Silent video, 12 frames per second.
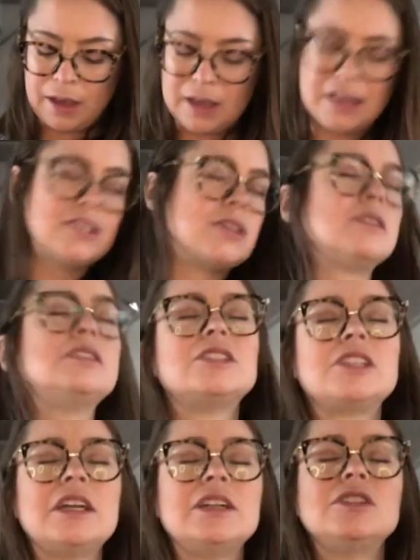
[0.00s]
and this dose has
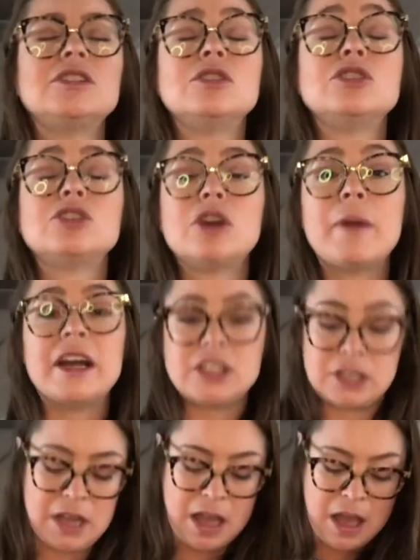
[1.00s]
changed so
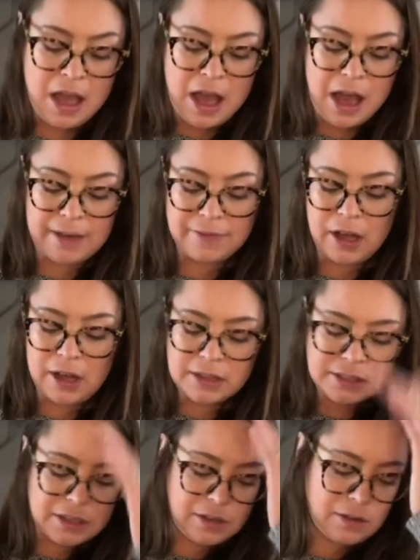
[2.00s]
much. I've
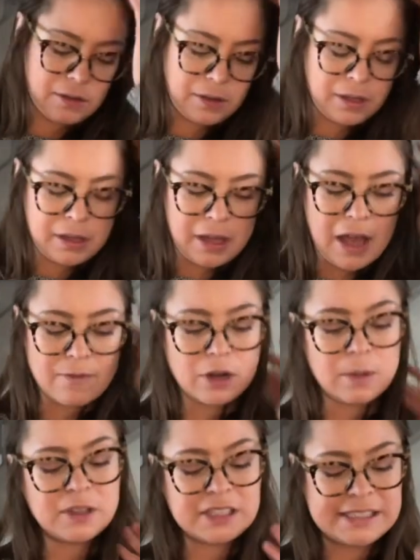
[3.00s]
also have
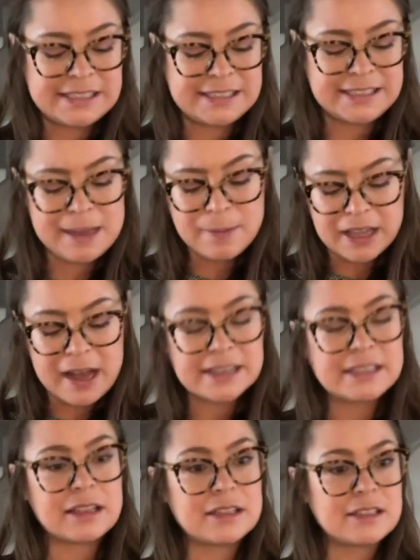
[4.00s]
trouble
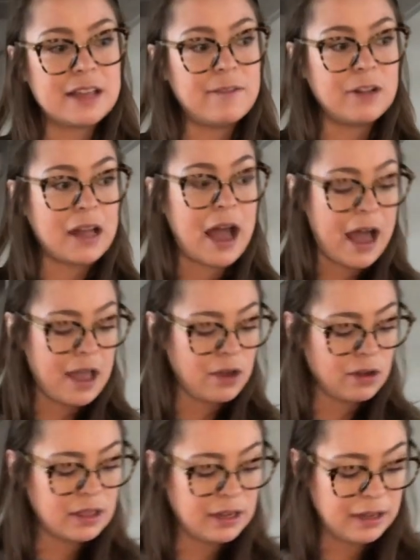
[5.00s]
stabilizing this level. I go
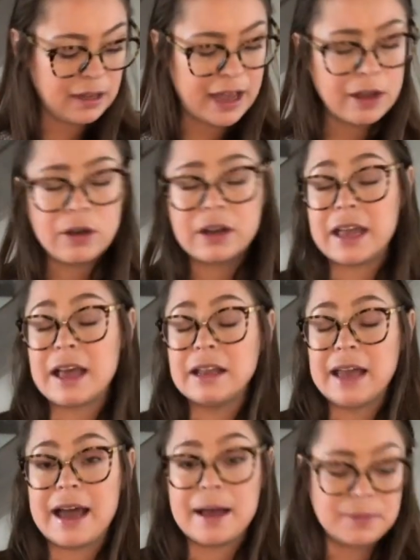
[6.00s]
to get
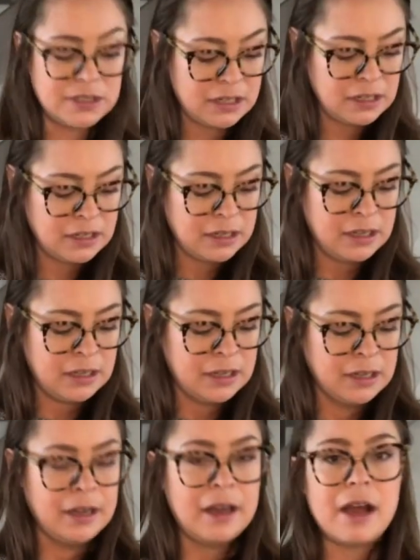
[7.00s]
labs
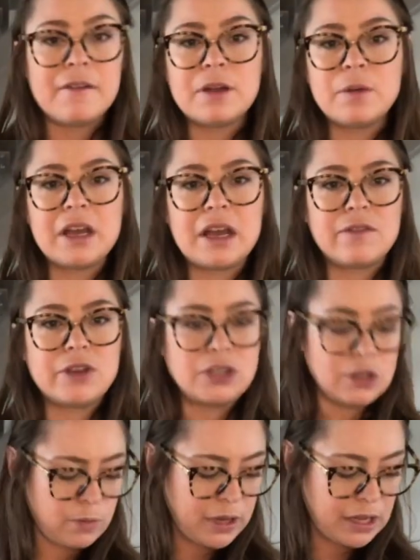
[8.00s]
every week, every
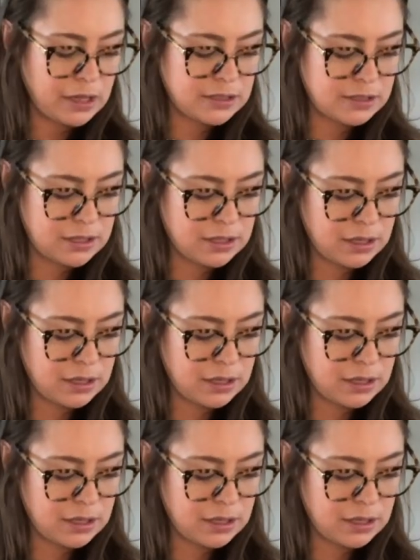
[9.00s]
2 weeks,